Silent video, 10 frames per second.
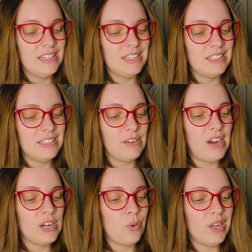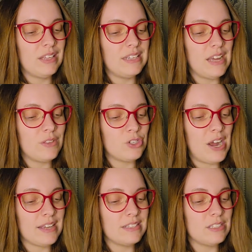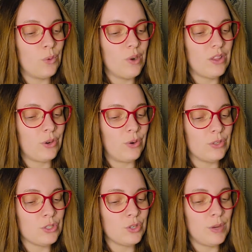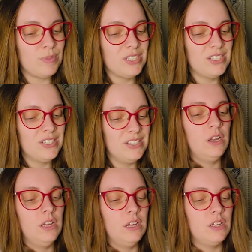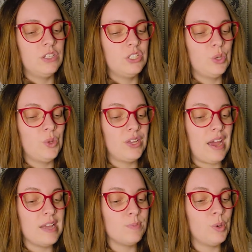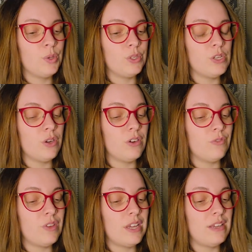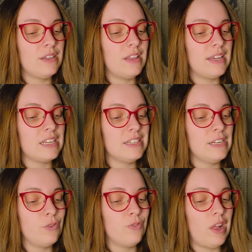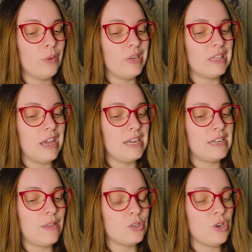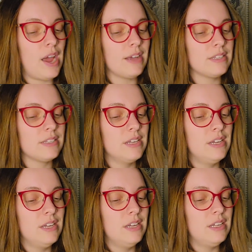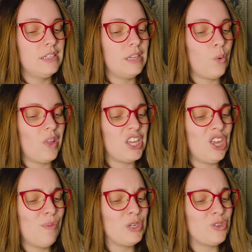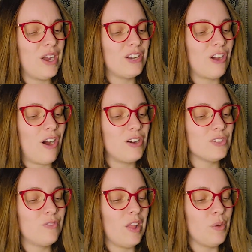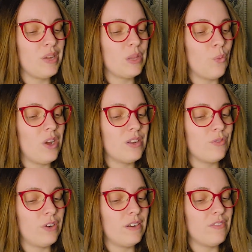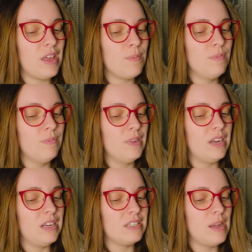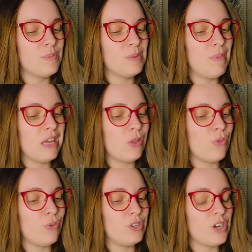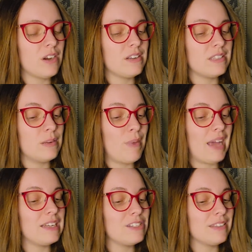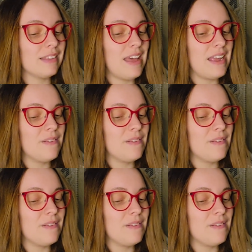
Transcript: They ran quickly down the tracks until one of the girls tripped. Two of the guys pulled her to her feet, and they continued following in line down the tracks. They were like human train cars following the one in front of them in an attempt to make it through the darkness and back into the light.